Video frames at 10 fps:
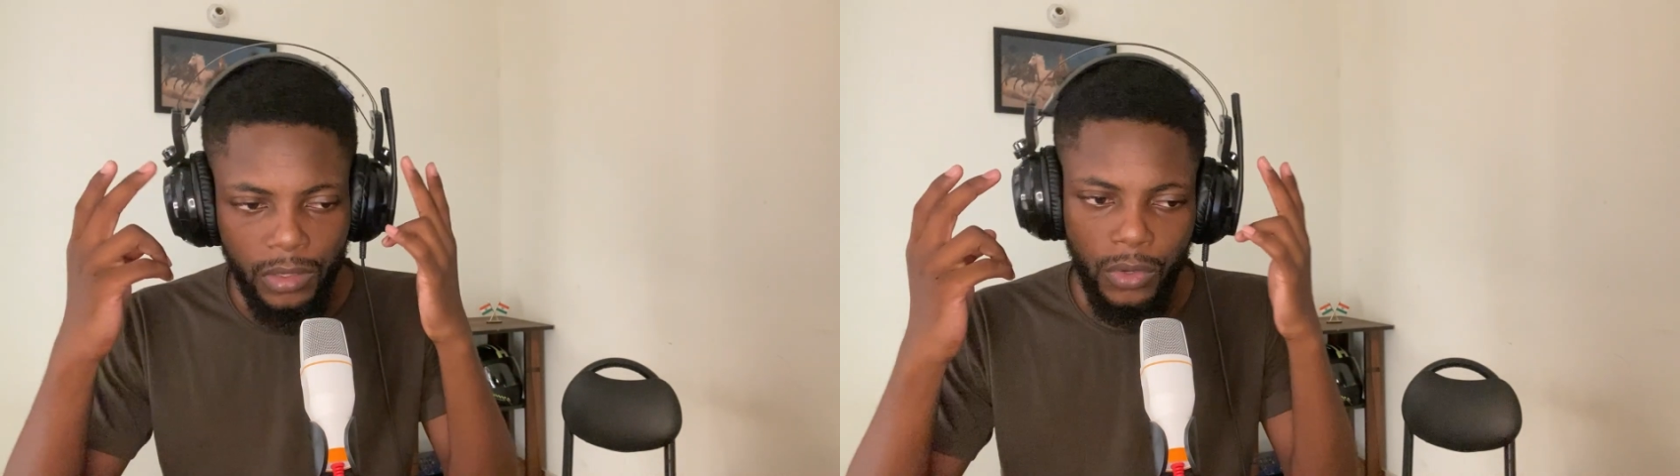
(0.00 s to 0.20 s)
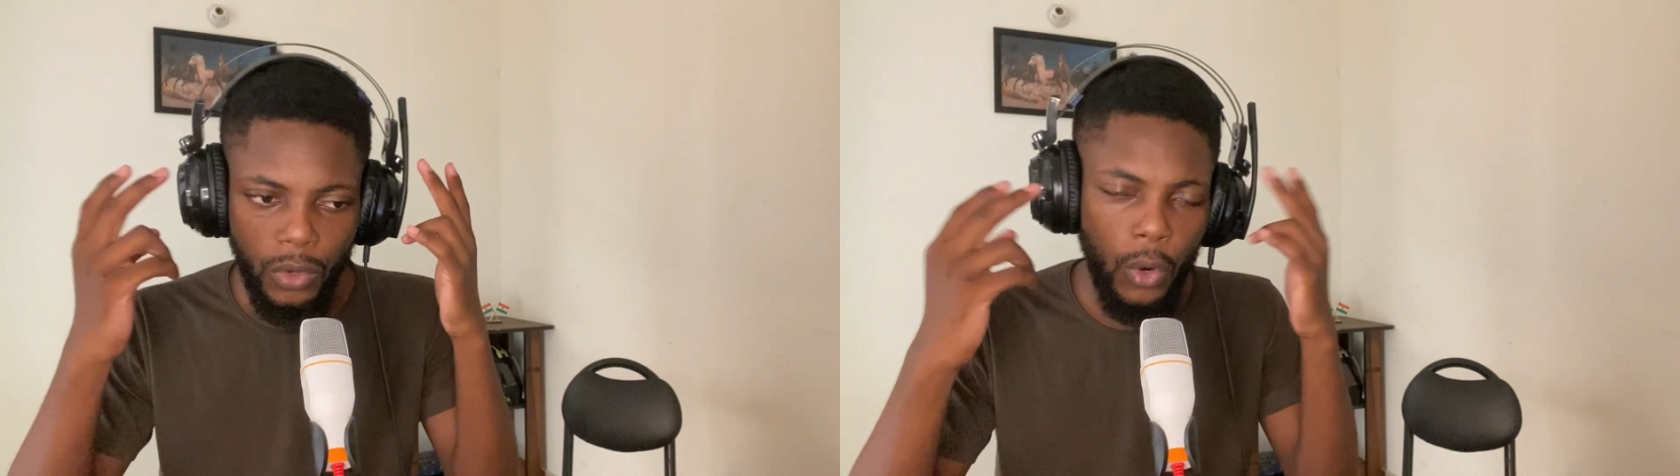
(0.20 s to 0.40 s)

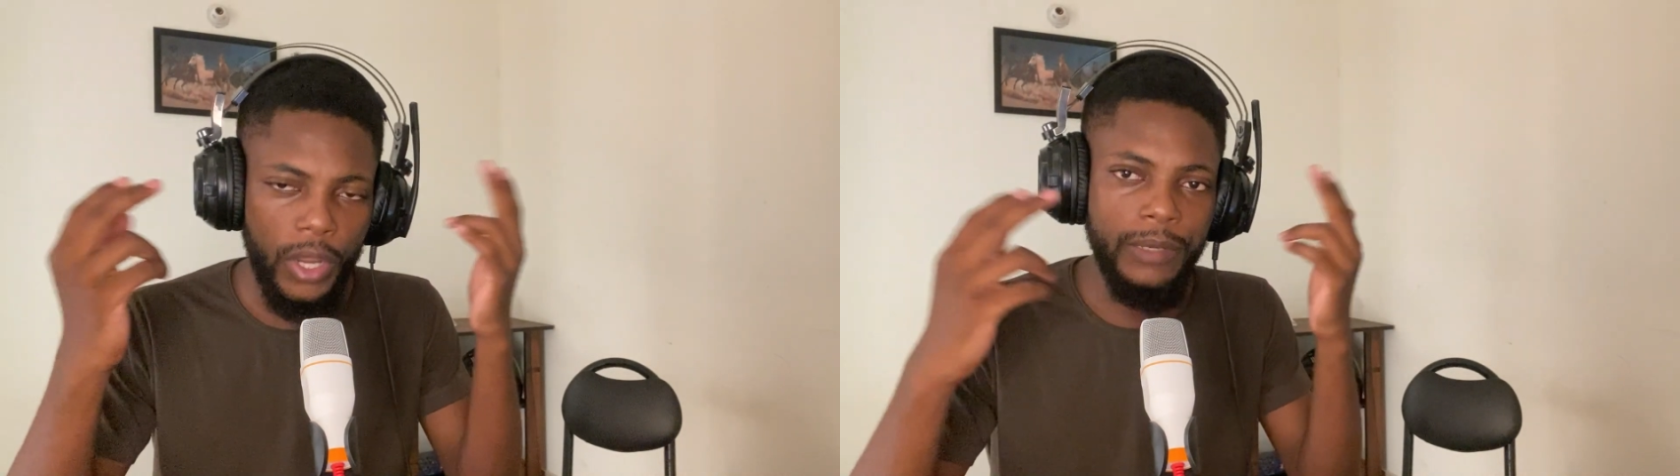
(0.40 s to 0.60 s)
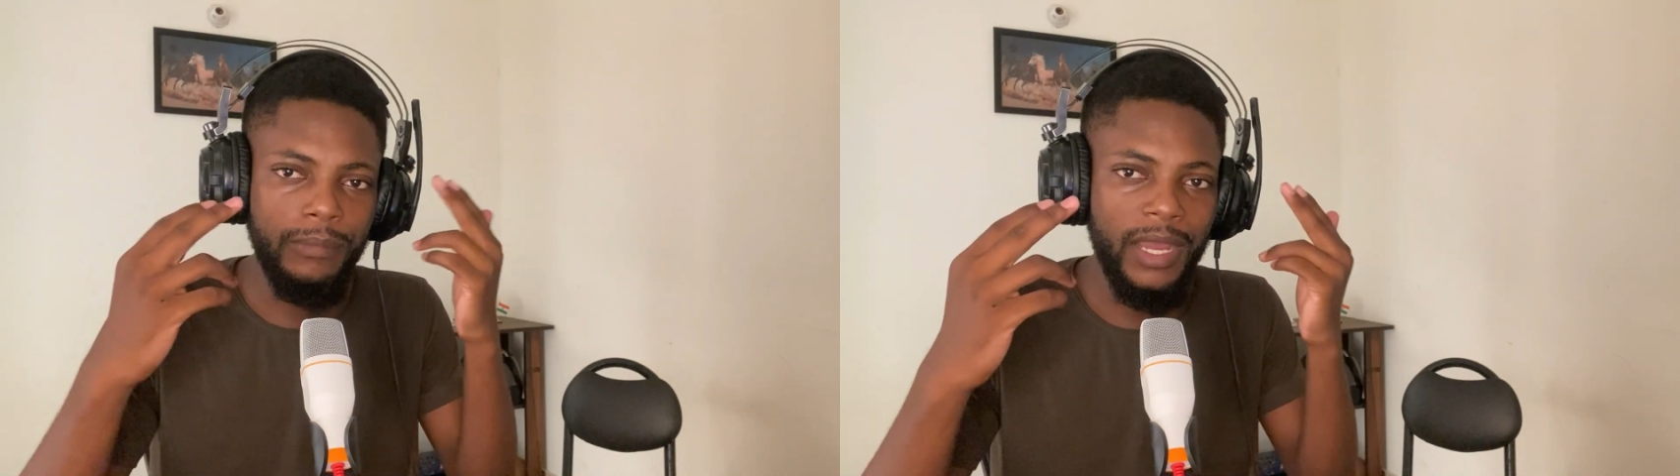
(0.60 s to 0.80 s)
goal
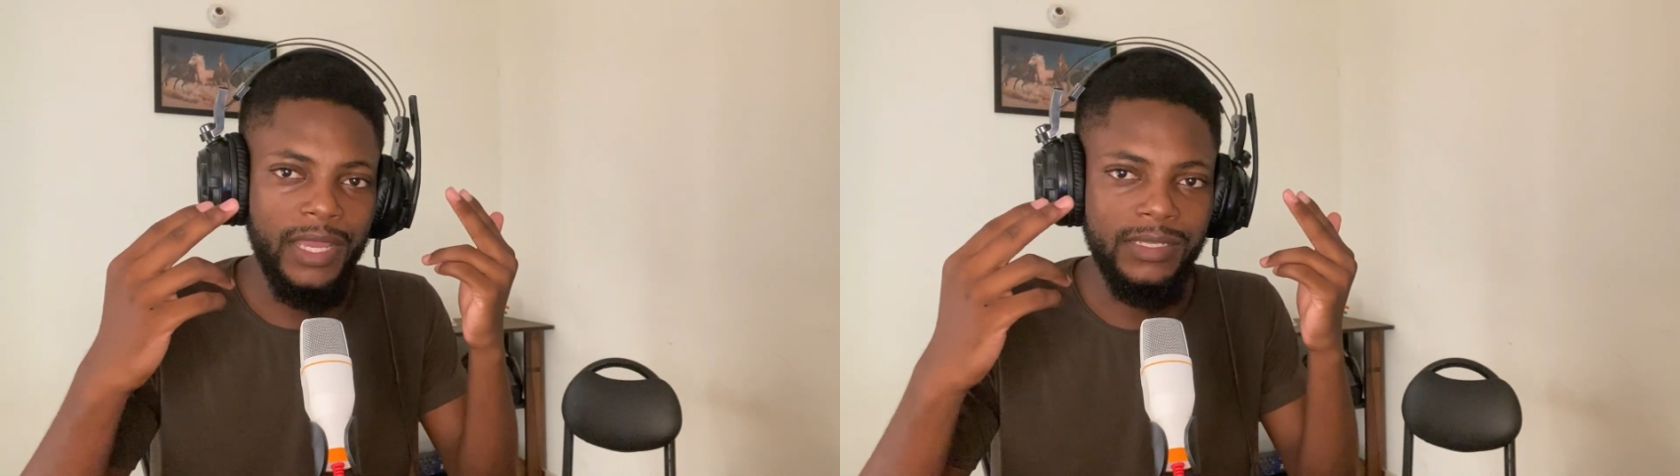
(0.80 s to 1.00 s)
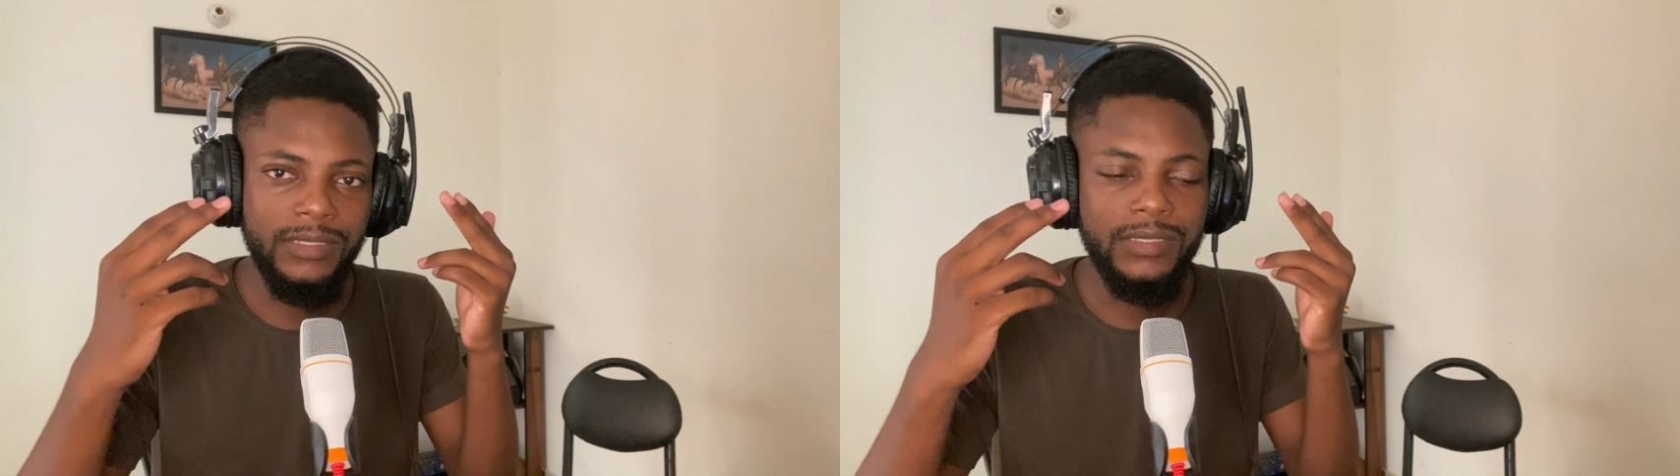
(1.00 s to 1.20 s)
in
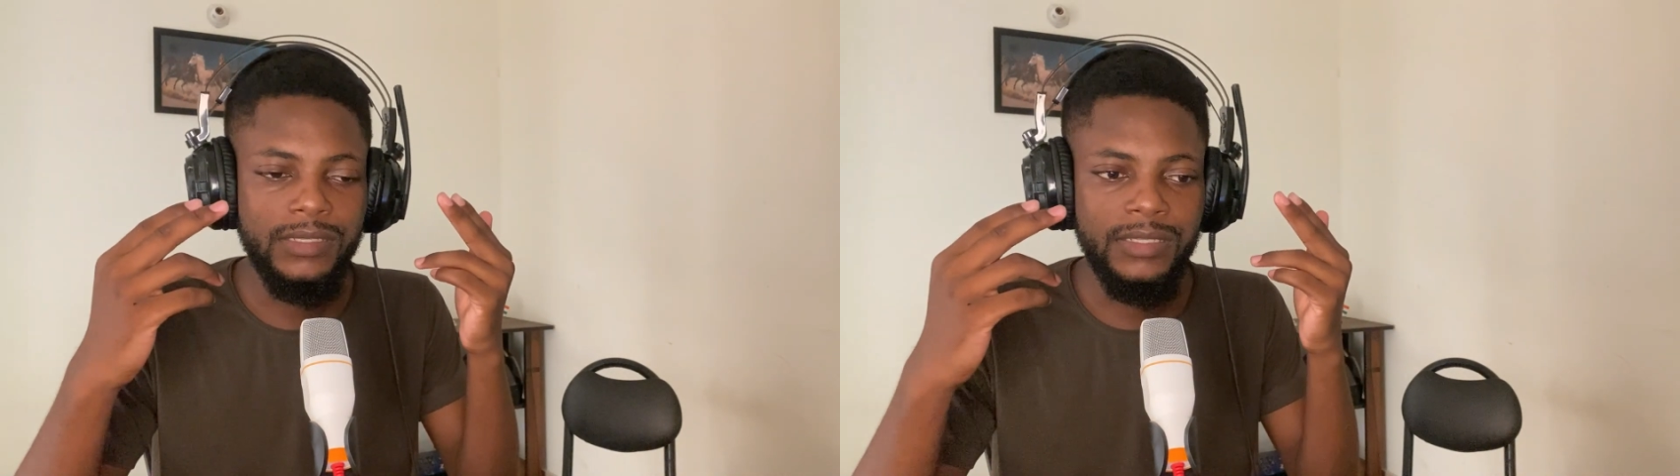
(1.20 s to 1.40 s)
mind,